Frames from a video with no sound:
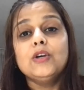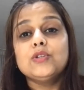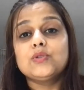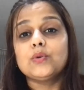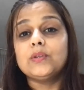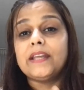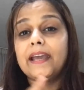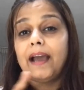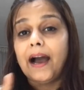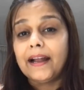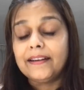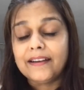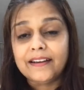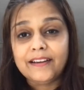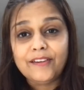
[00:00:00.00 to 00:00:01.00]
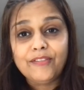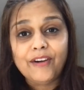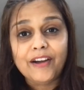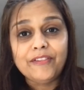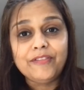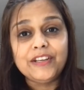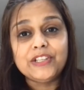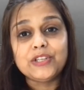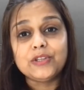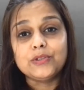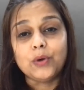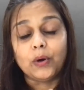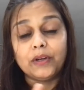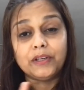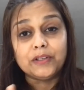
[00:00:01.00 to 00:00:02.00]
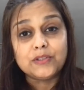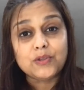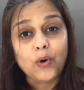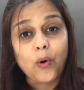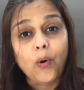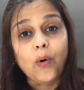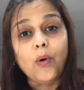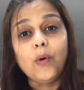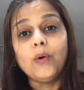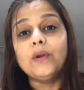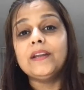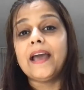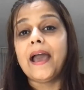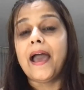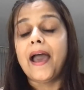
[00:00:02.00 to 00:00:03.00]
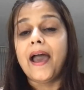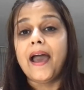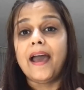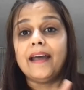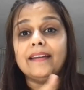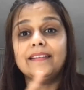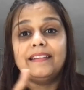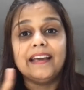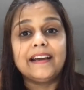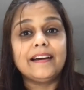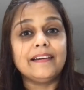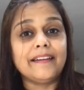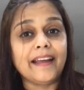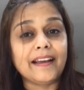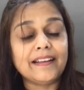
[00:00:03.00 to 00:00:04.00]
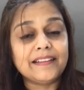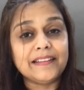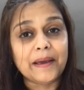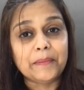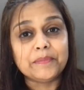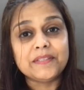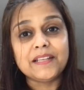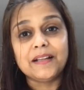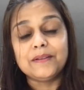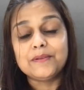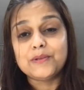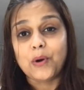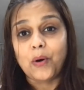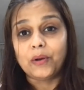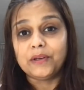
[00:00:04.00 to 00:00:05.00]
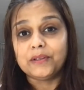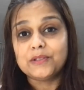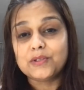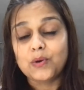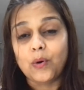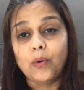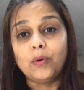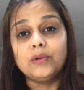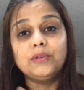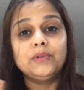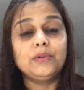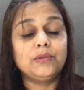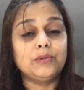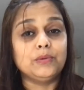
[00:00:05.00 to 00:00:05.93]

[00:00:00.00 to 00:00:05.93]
so they identify features on its own and they correct themselves on its own